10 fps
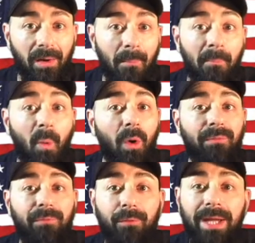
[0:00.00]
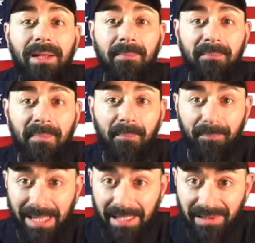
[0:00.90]
more freedom
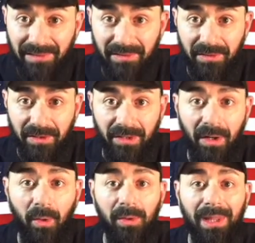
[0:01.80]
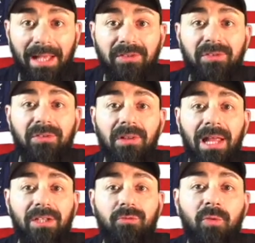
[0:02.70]
based,
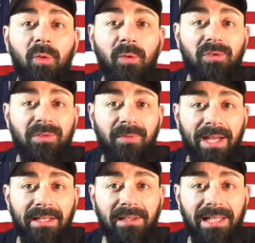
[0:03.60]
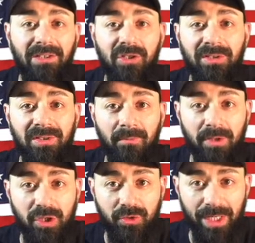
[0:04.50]
less rules and regulations and
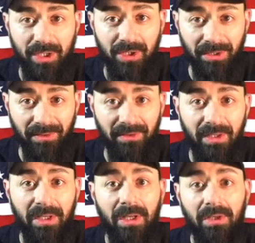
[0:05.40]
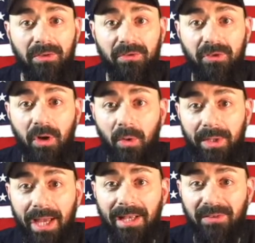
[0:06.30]
restrictions. So
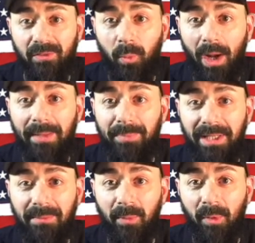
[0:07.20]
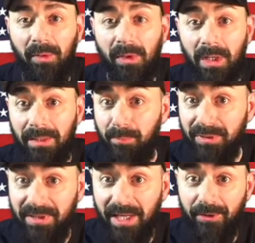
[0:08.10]
yes, white people,
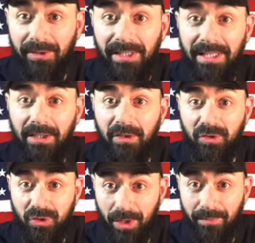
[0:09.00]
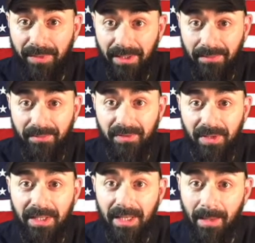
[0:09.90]
particularly conservatives,
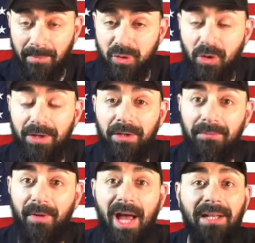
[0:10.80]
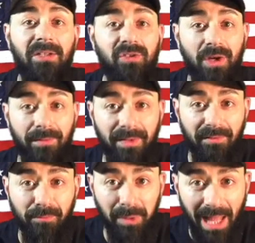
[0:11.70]
I'm sure you can find
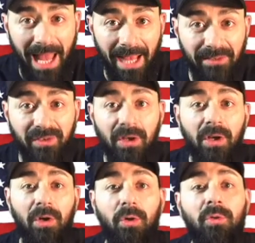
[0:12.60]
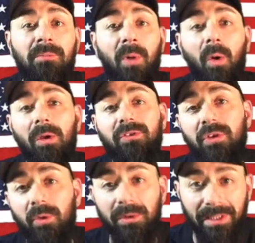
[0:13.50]
conservative blacks whom
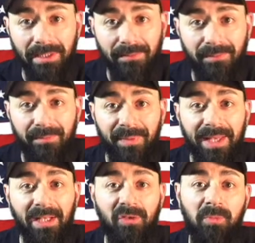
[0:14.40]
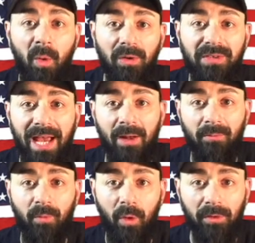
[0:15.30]
also live in small town
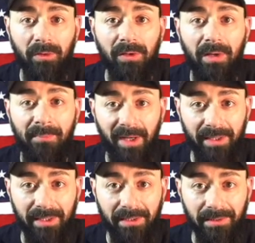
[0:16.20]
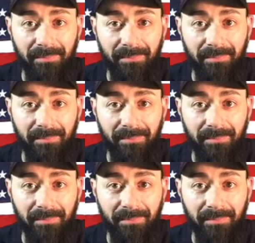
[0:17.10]
rural America.